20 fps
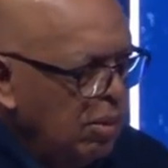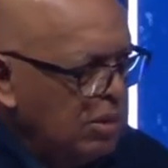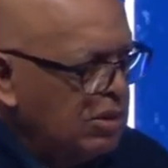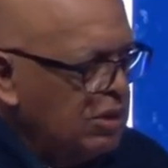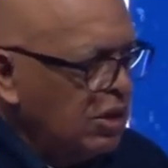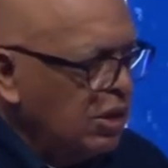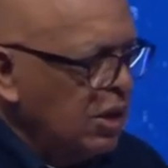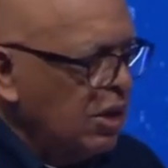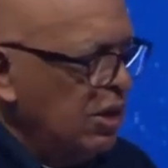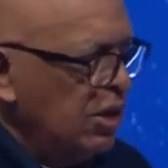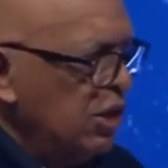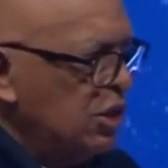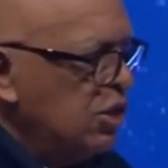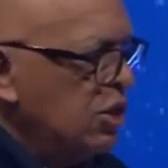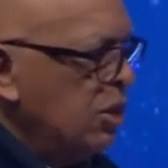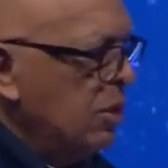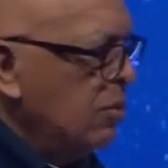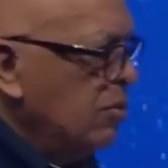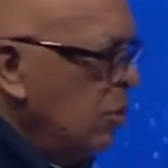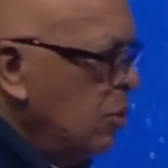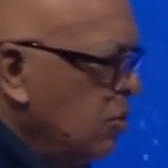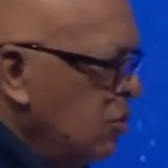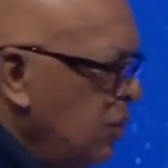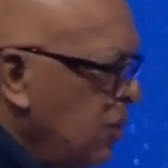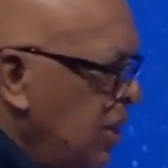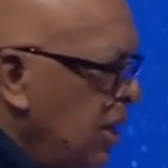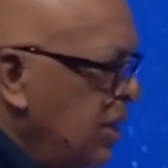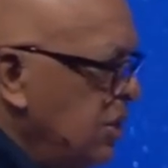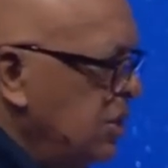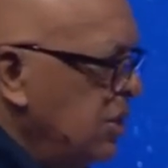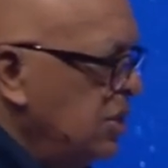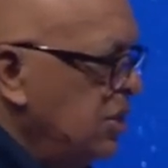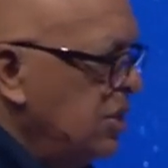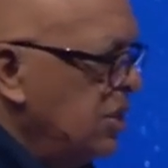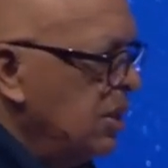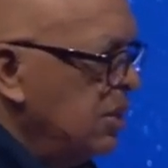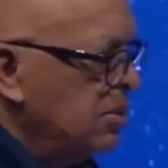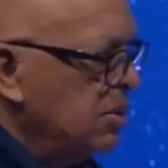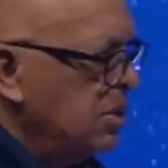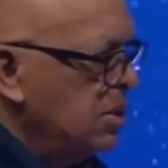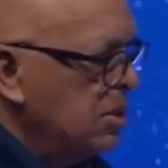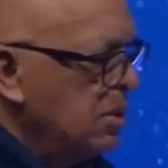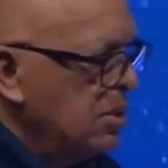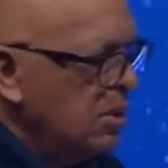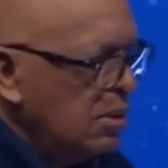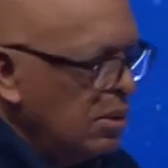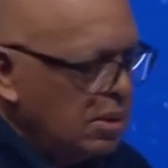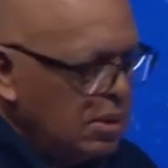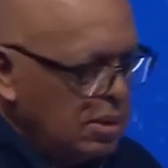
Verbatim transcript: What's the condition of those relationships?